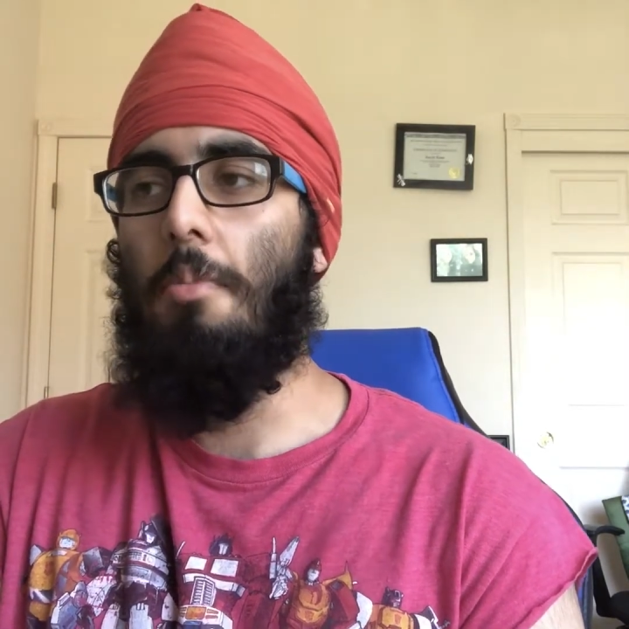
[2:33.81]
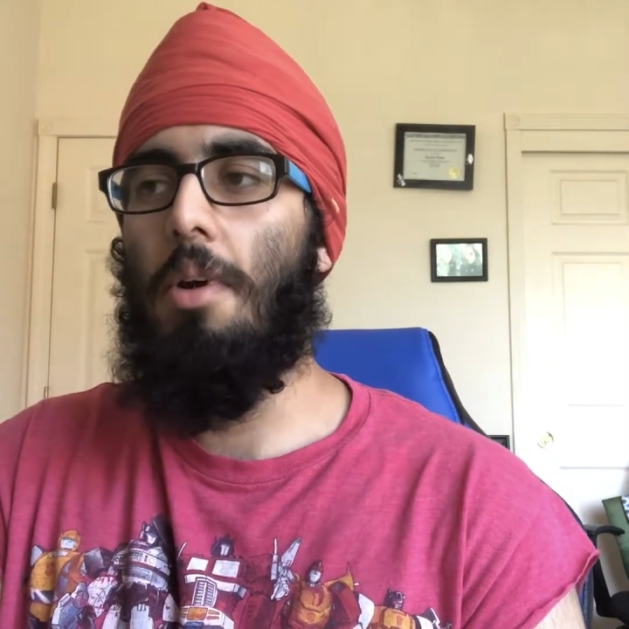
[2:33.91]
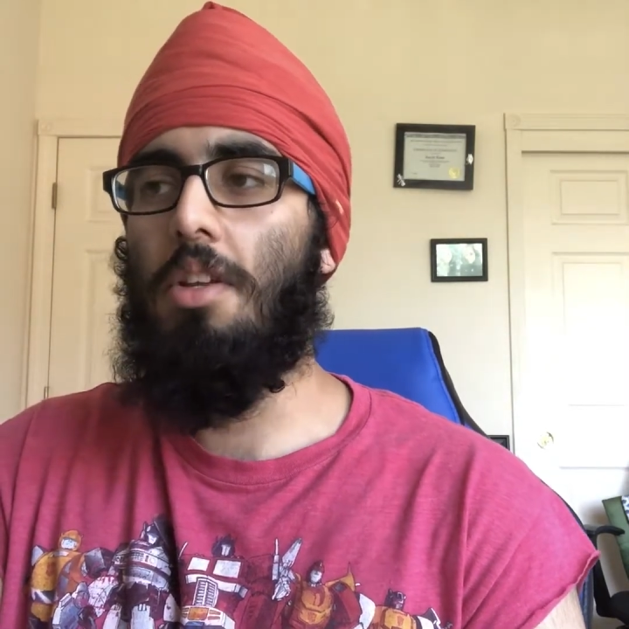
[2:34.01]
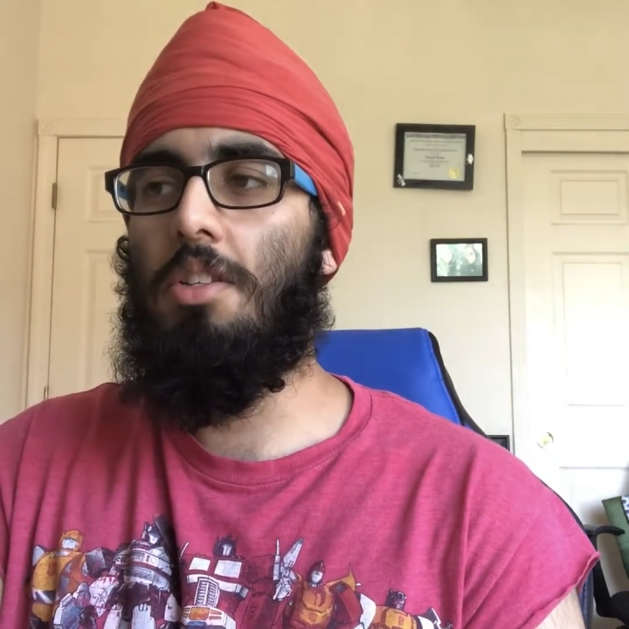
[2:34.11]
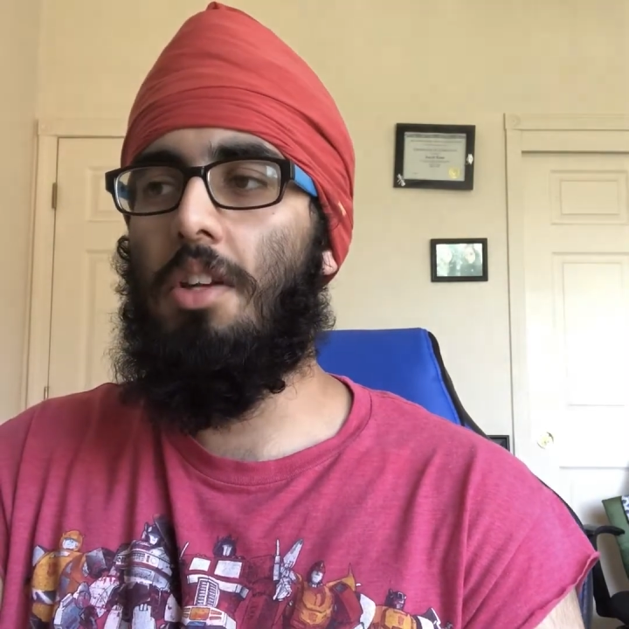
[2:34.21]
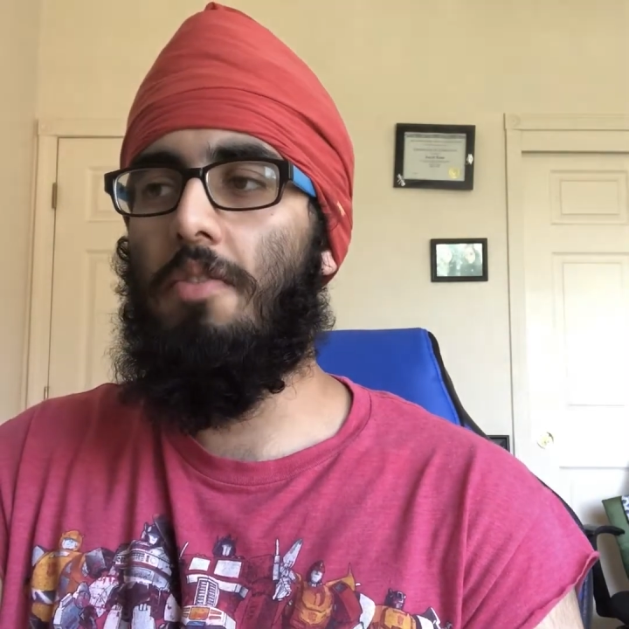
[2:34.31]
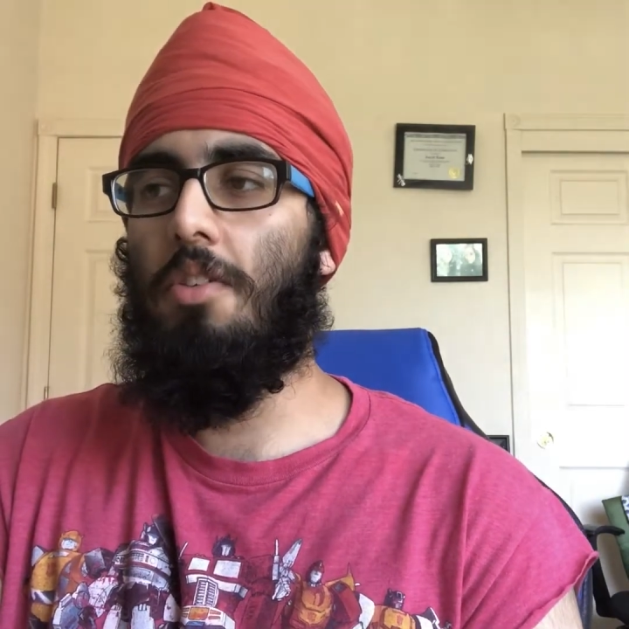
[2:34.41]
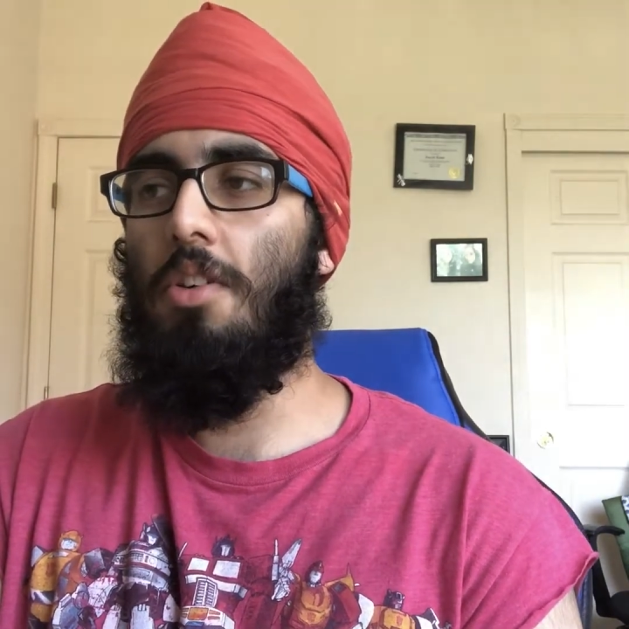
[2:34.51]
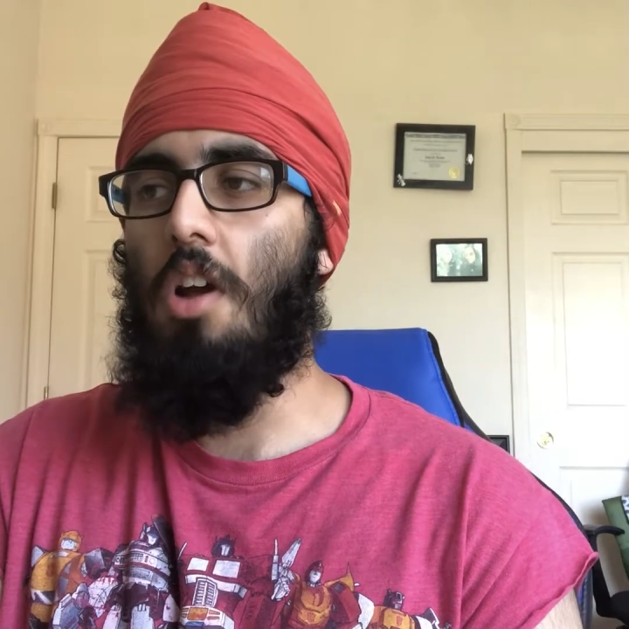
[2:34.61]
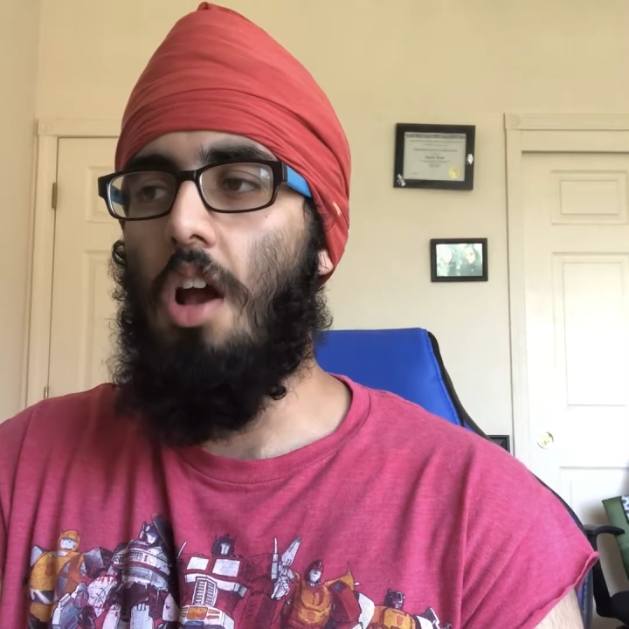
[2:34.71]
but I just
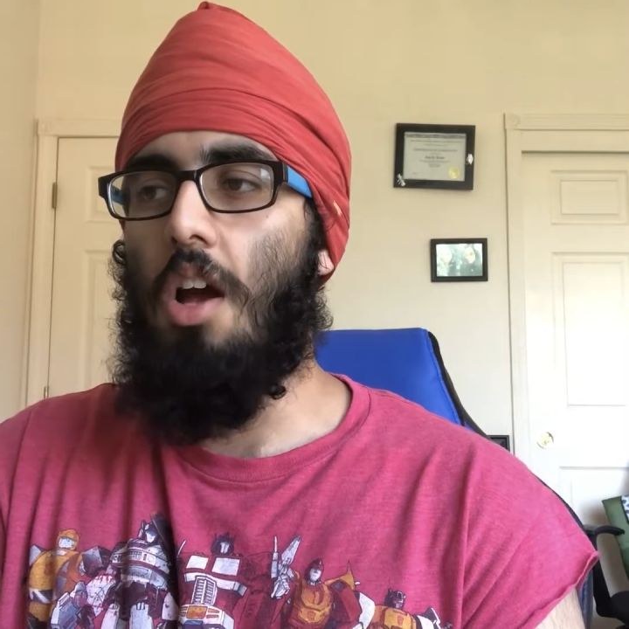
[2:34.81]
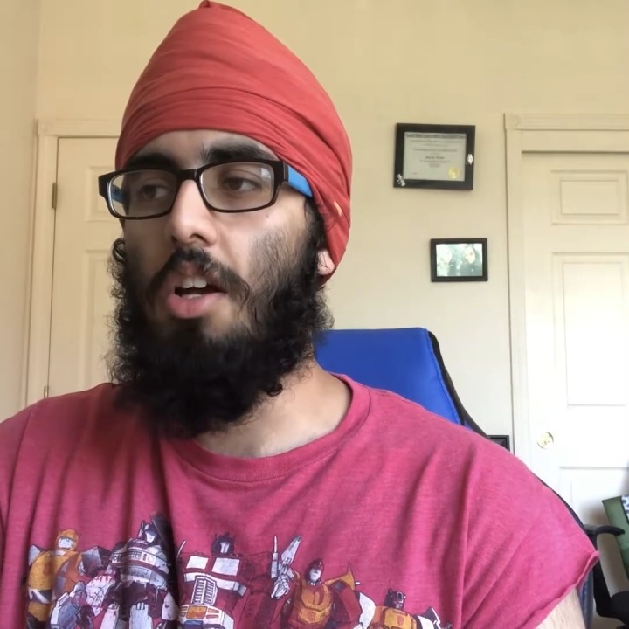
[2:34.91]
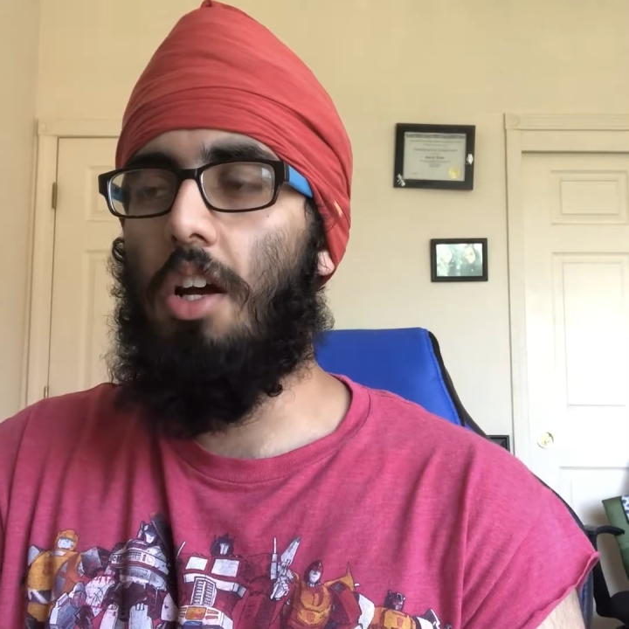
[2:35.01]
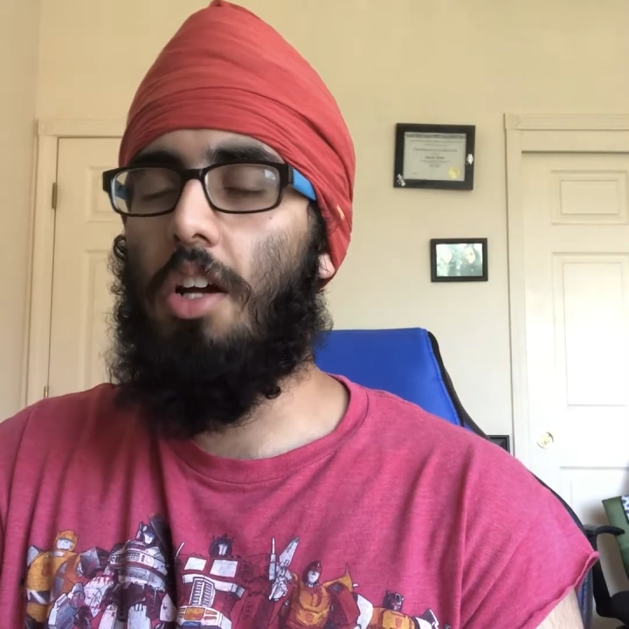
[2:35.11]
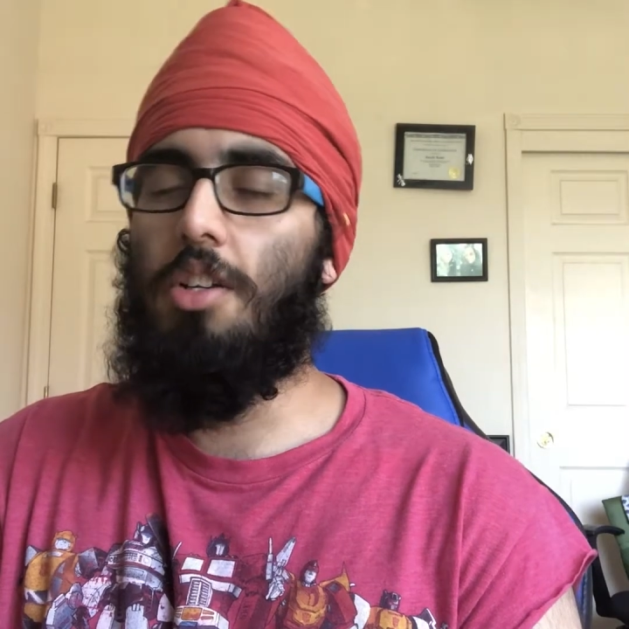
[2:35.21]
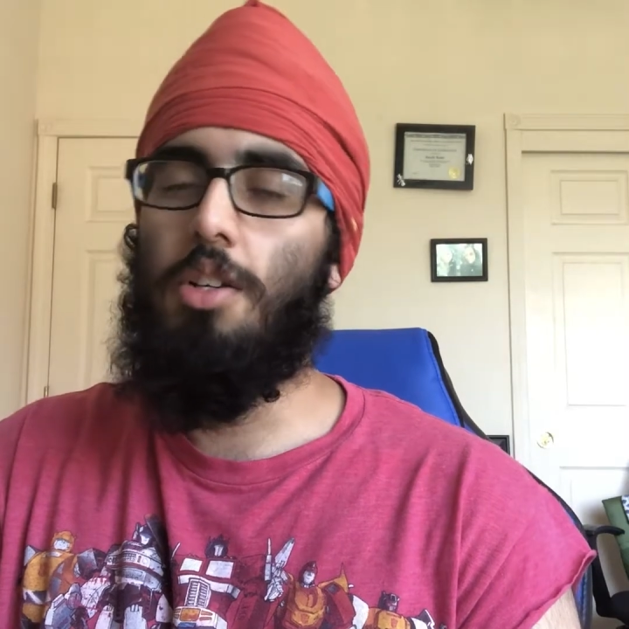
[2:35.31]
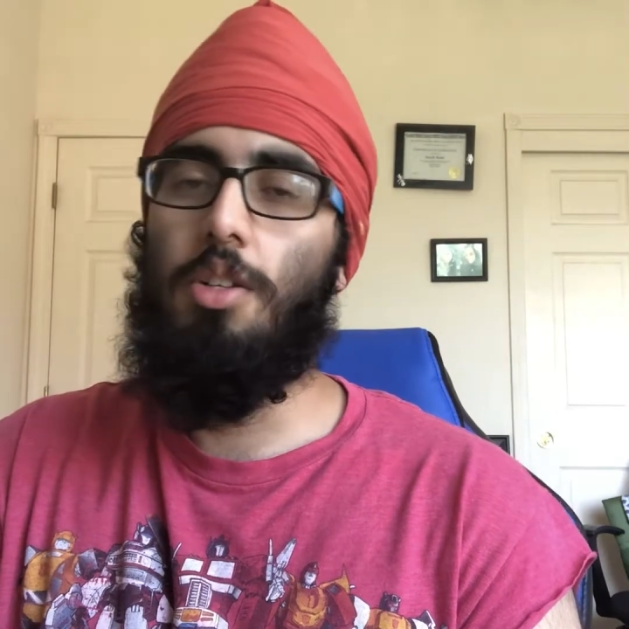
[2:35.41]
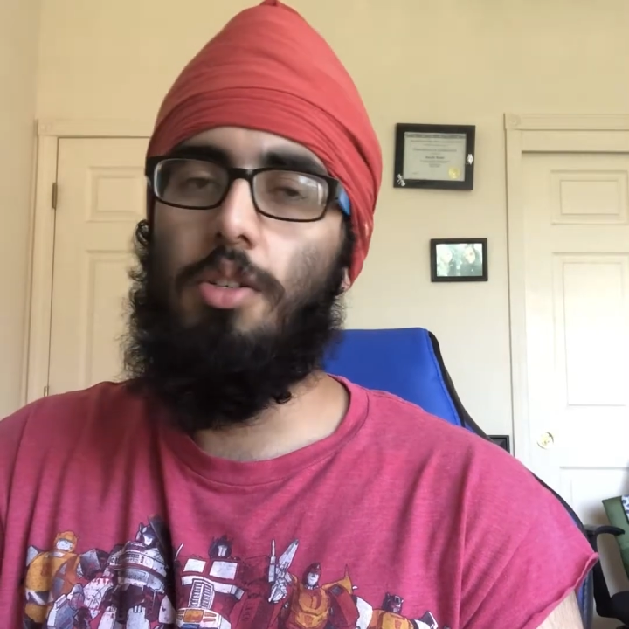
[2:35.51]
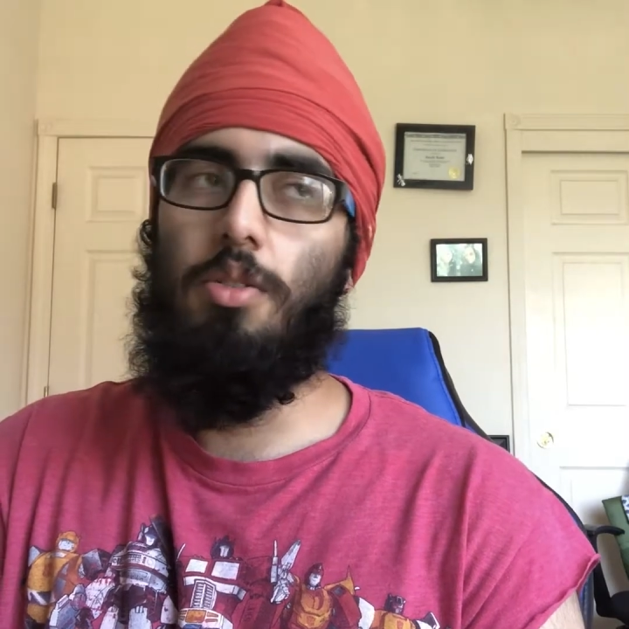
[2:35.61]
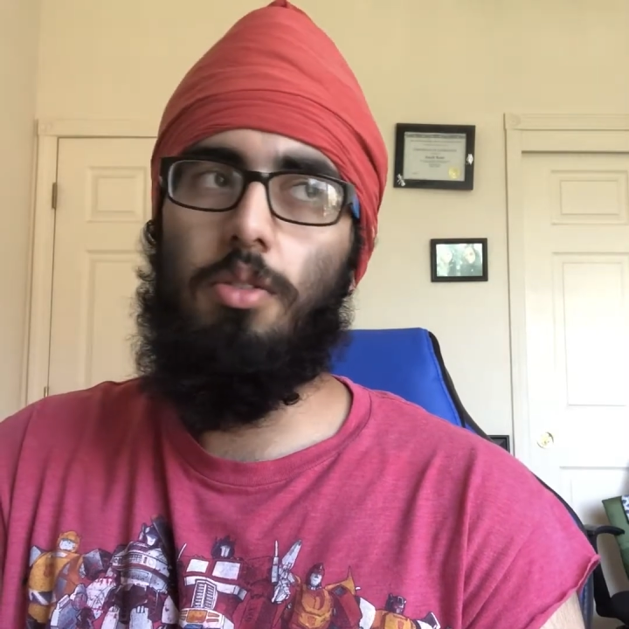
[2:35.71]
never got to
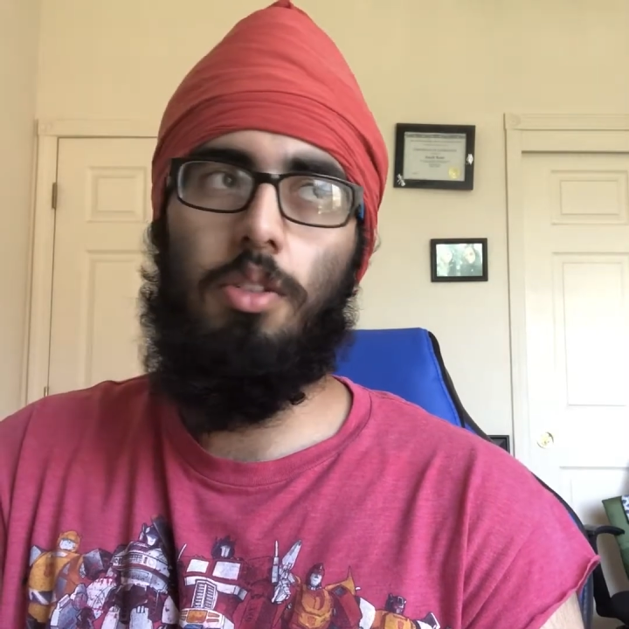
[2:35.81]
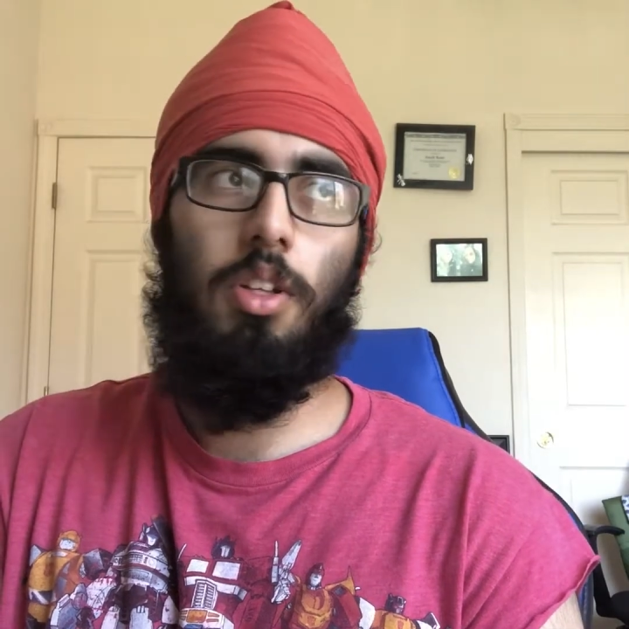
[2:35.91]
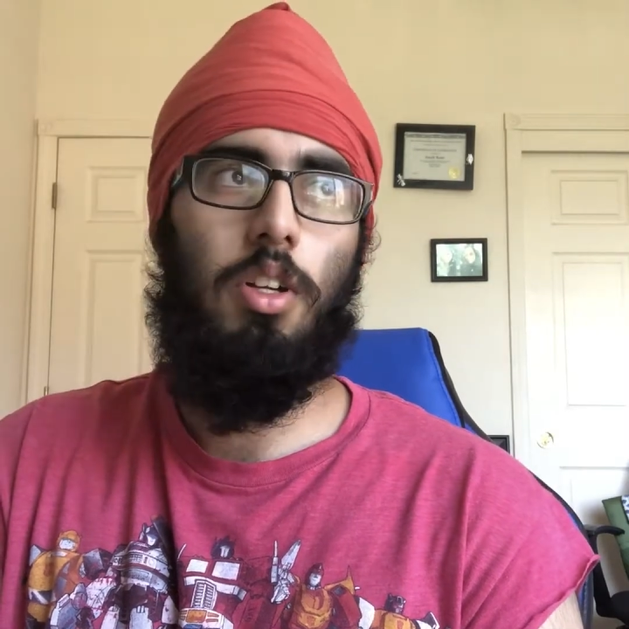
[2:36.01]
do